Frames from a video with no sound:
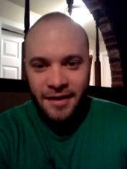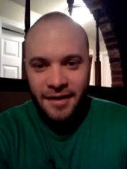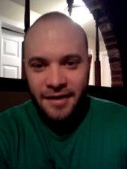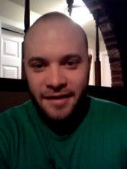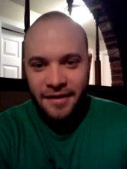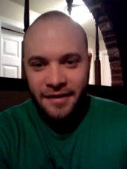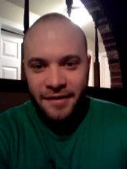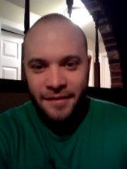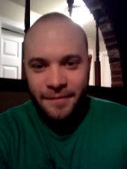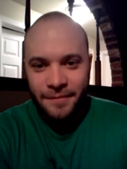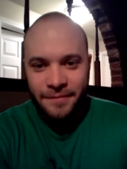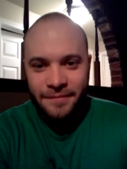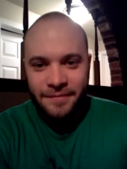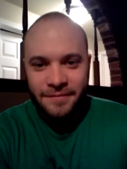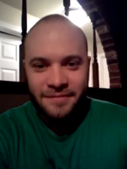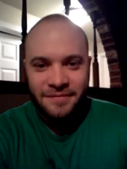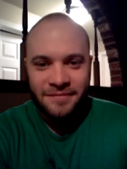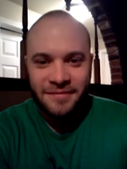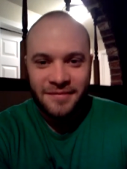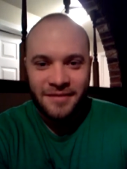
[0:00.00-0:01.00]
um,
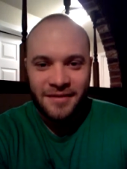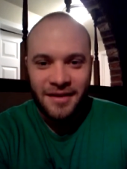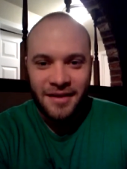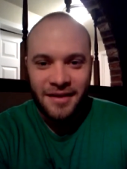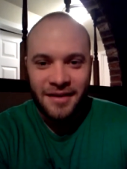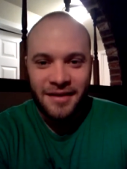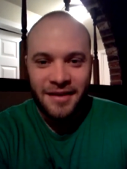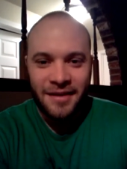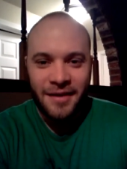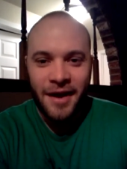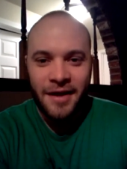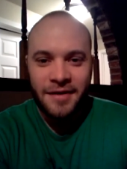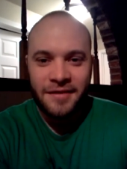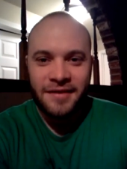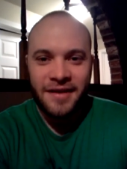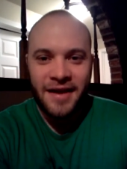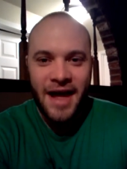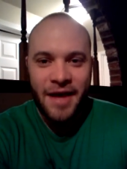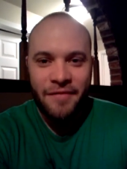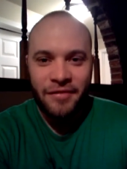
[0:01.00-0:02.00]
not
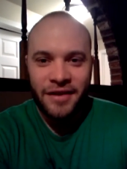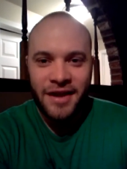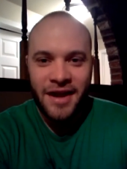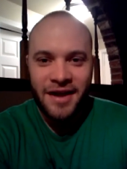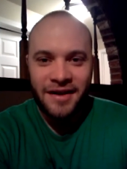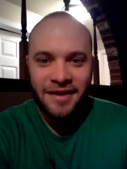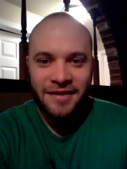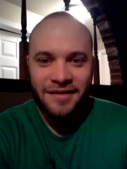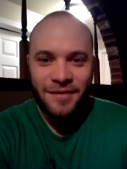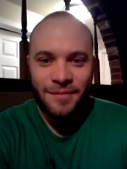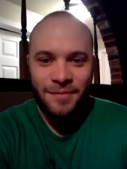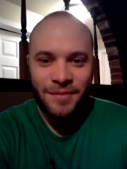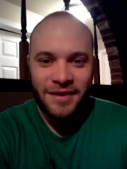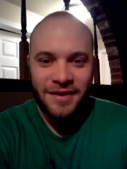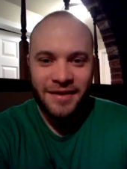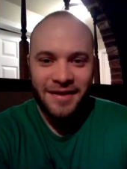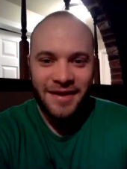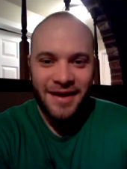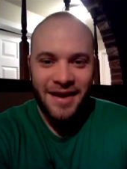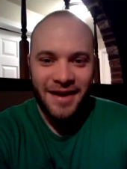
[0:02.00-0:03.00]
uh, advocating to
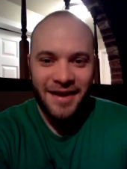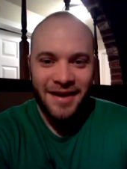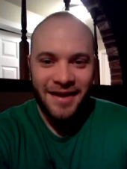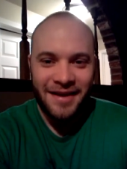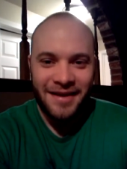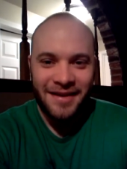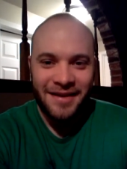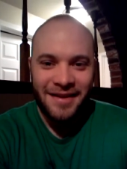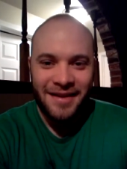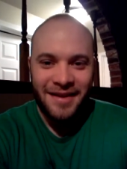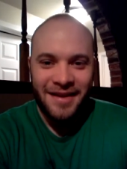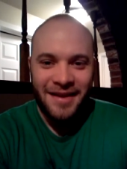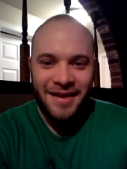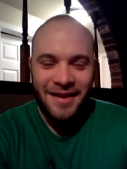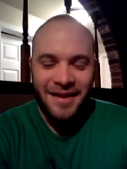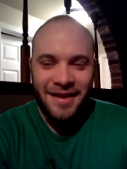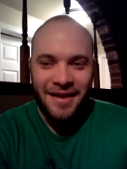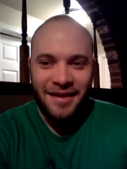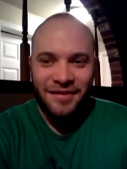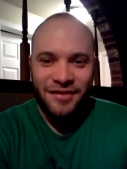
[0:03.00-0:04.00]
be a
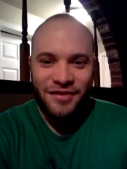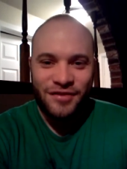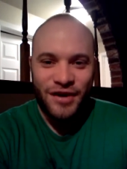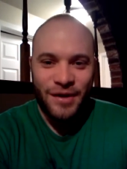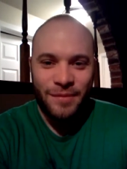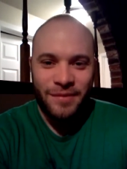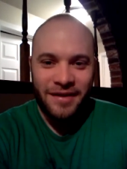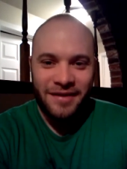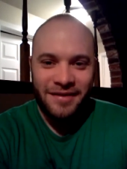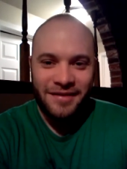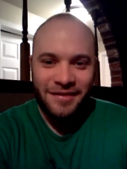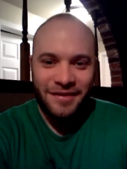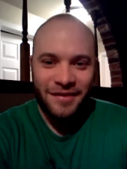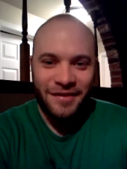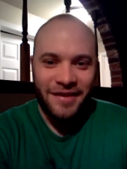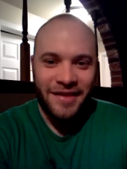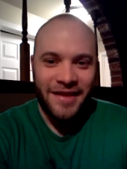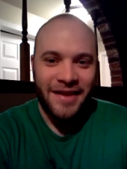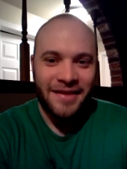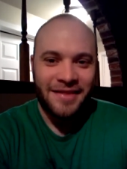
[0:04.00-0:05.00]
extremist or
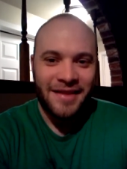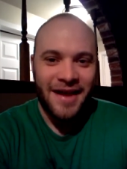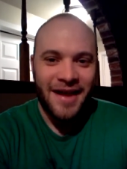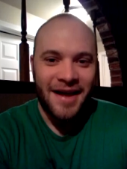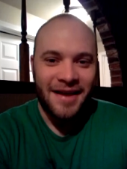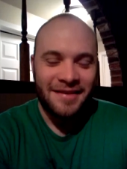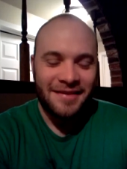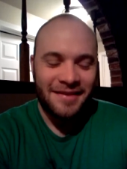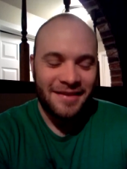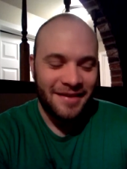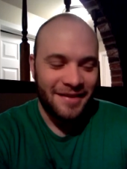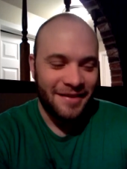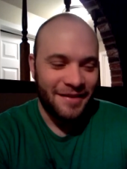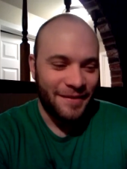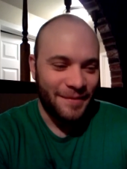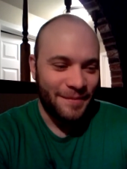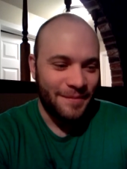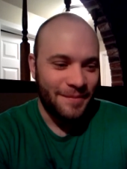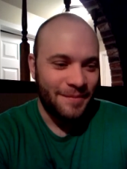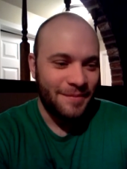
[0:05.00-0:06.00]
anything like that.
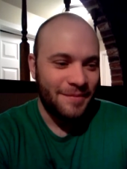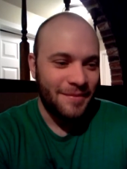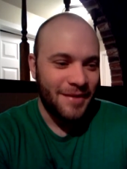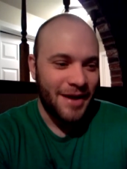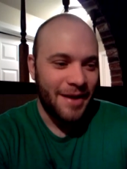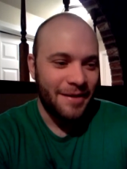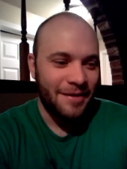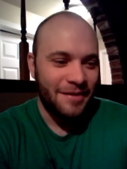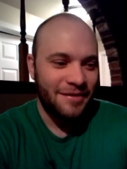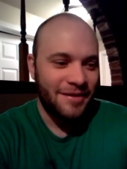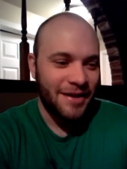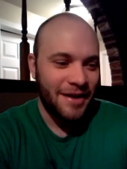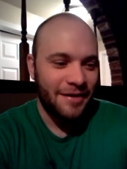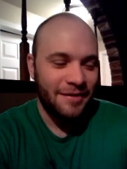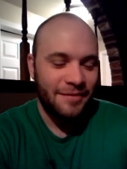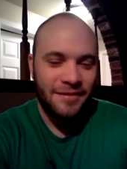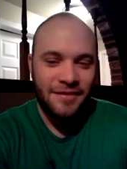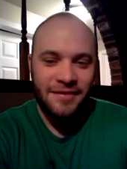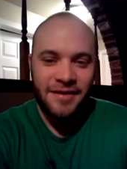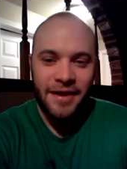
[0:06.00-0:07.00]
Um, I just
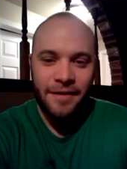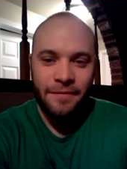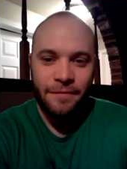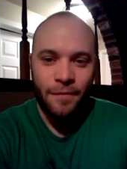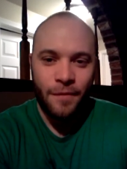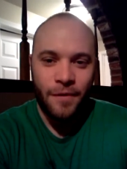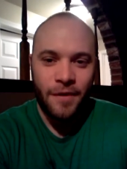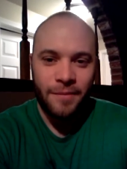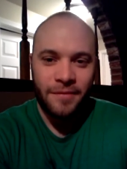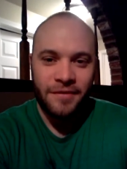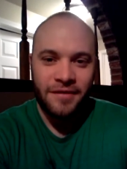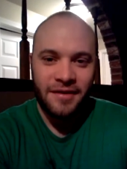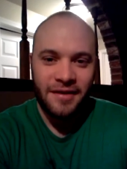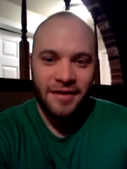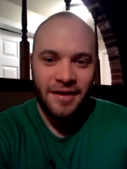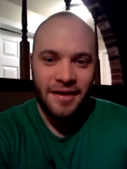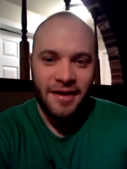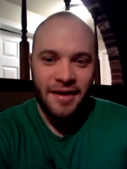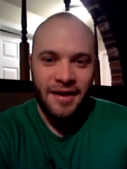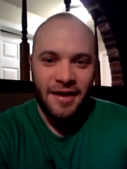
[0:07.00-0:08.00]
saying stay informed,
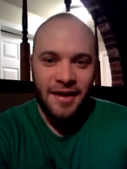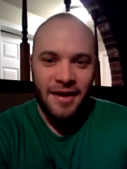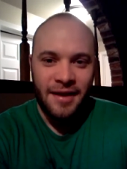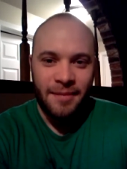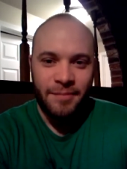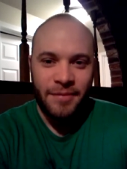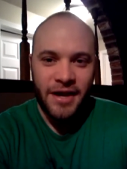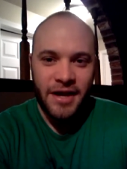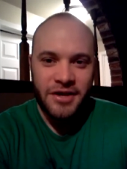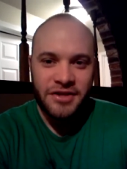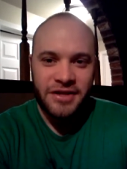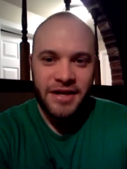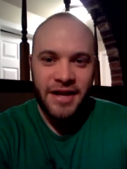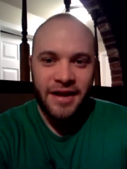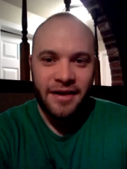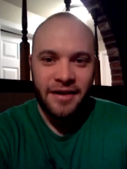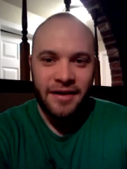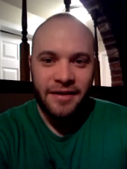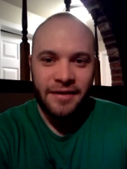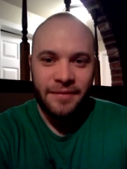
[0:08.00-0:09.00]
be
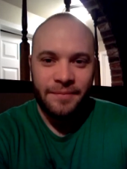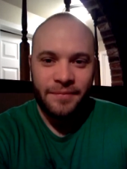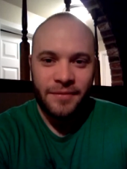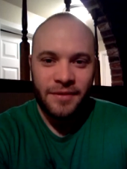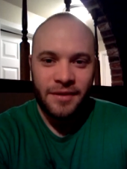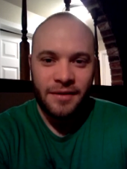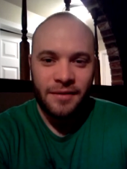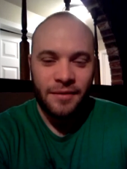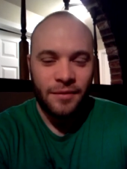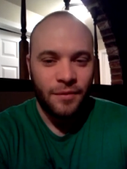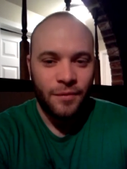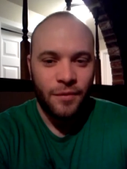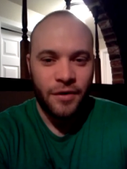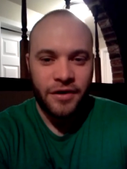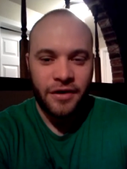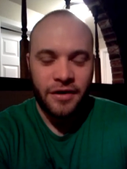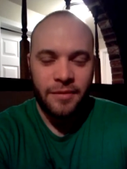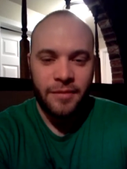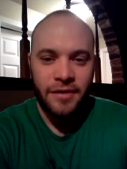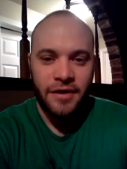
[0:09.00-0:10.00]
educated, work
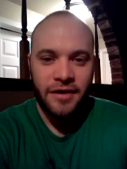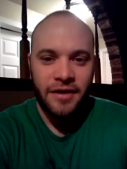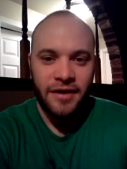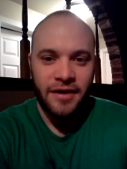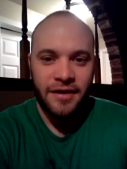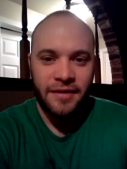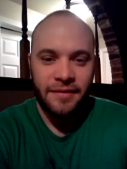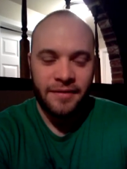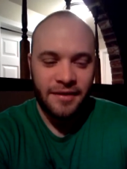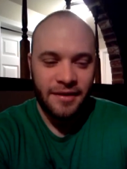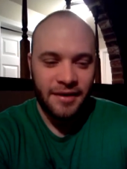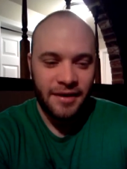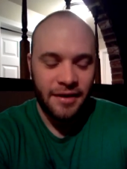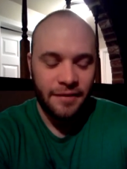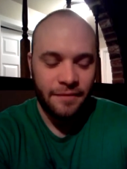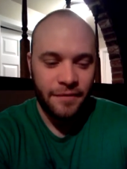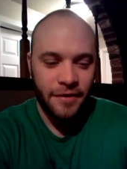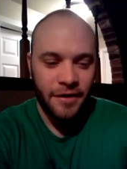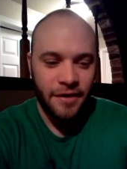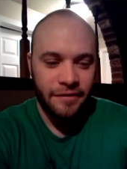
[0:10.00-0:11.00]
your community, get
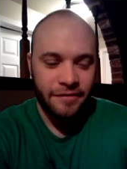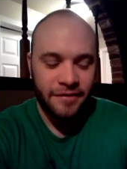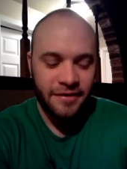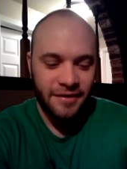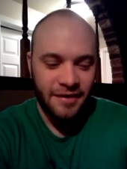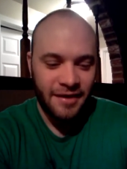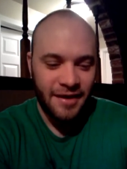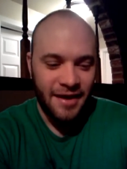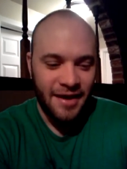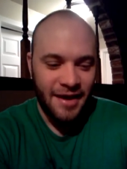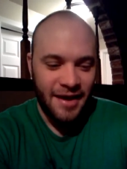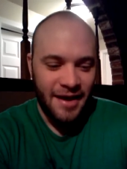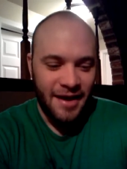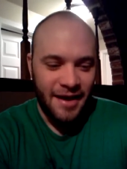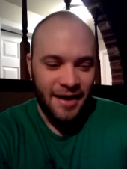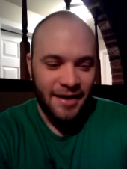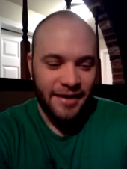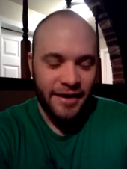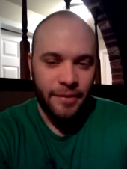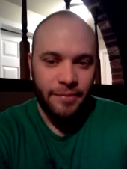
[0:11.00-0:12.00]
involved
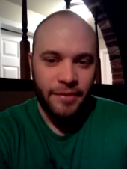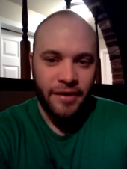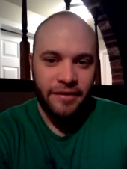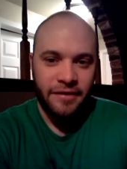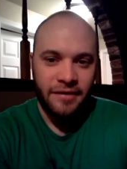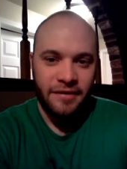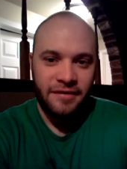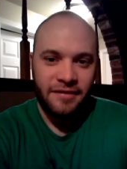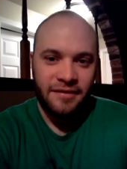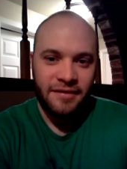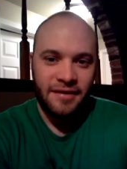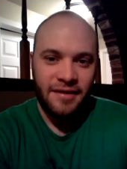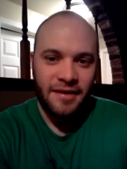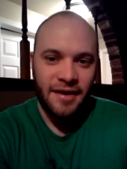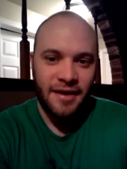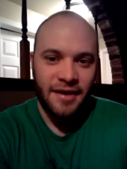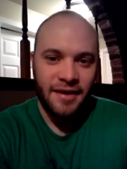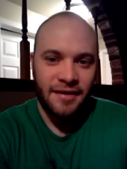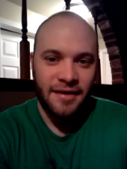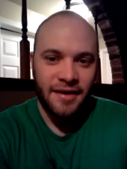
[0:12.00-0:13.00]
and help others.
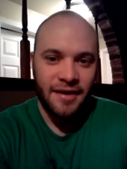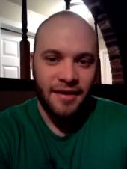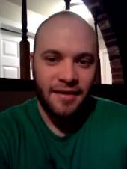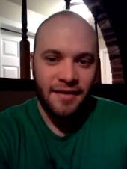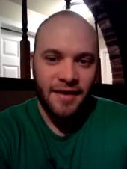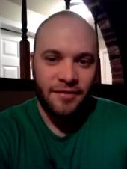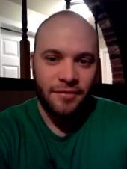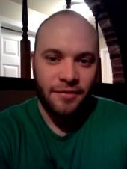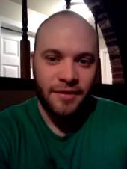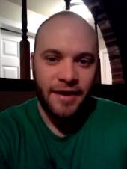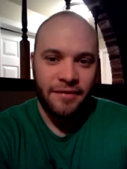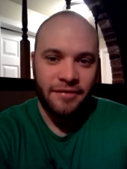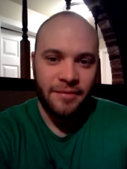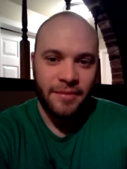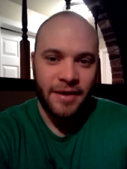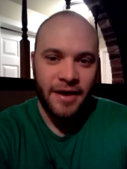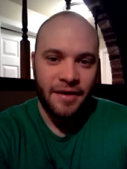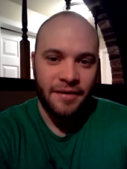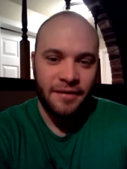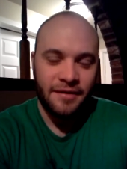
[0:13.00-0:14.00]
And uh, that's what life's
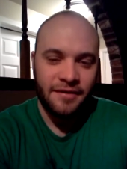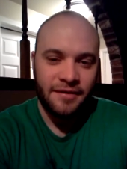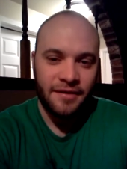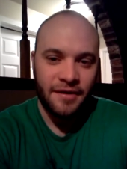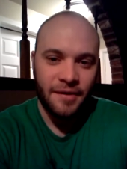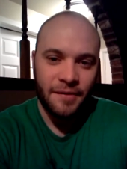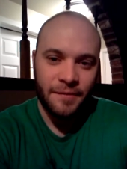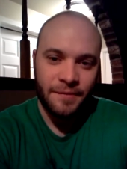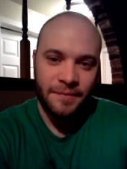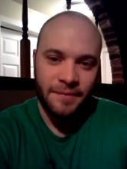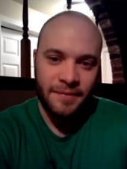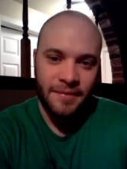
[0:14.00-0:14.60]
about. So